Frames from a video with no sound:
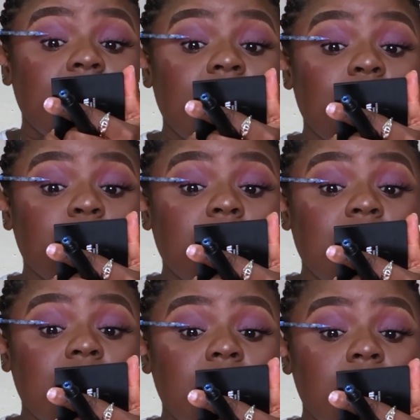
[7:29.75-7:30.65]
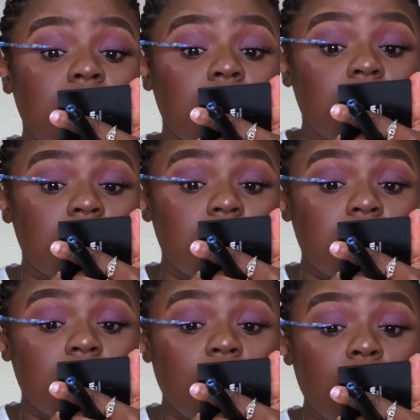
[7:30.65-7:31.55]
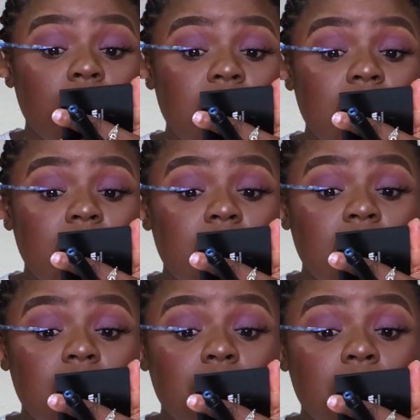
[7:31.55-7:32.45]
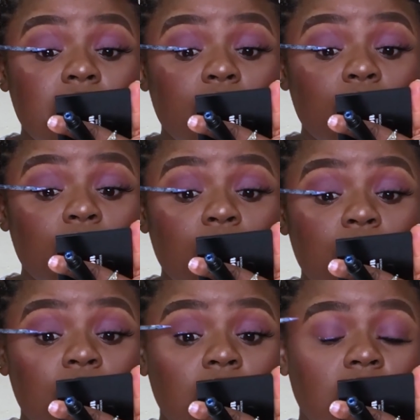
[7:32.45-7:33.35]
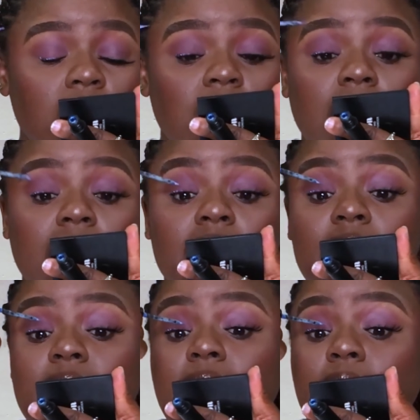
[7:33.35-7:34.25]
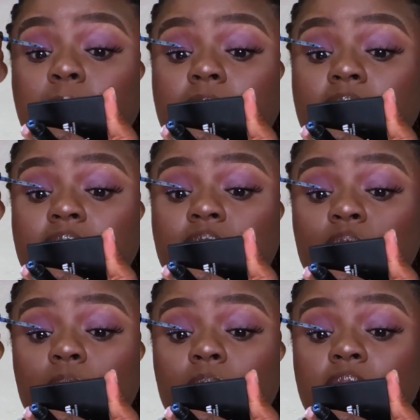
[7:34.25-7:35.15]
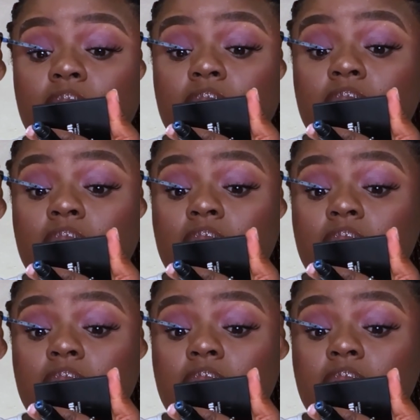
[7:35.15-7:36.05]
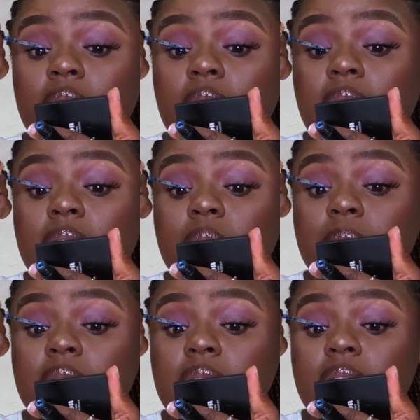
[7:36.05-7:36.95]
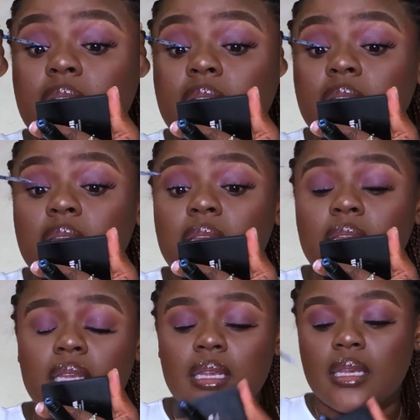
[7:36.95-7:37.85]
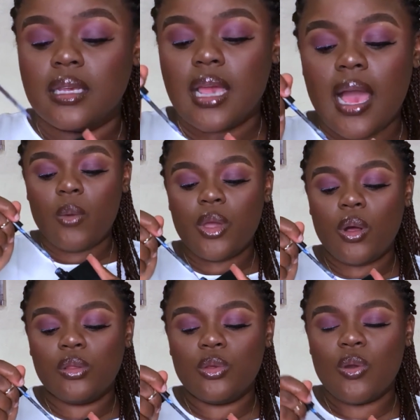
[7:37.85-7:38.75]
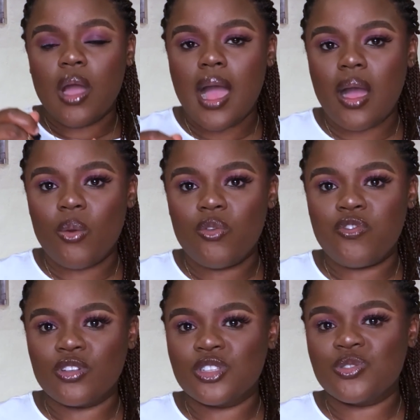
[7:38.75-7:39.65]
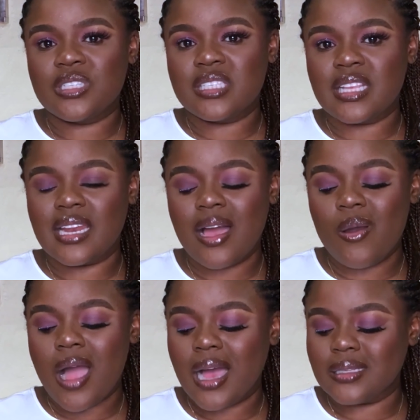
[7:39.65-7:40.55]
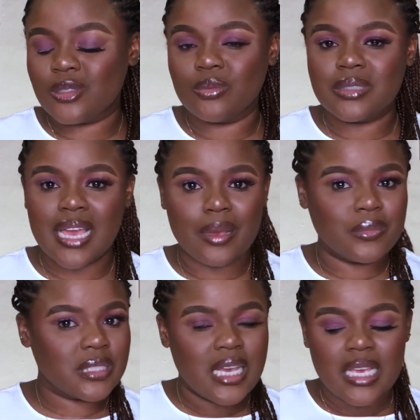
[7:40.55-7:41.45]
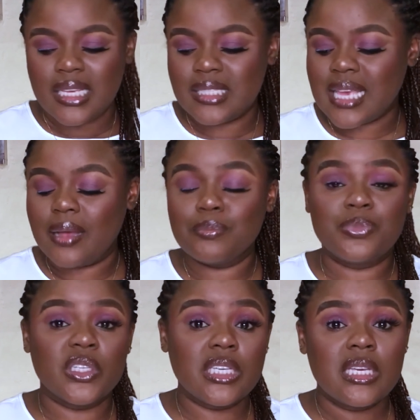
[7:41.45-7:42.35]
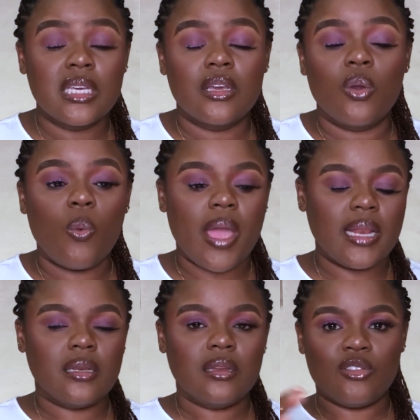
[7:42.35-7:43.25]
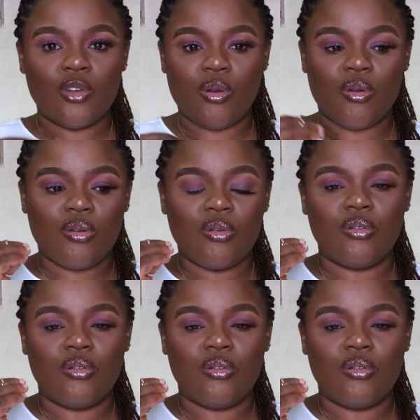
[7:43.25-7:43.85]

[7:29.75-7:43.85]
I apply somewhere in the middle, and then I apply somewhere at the beginning. And we all know how frustrating and how hard sometimes it can be when your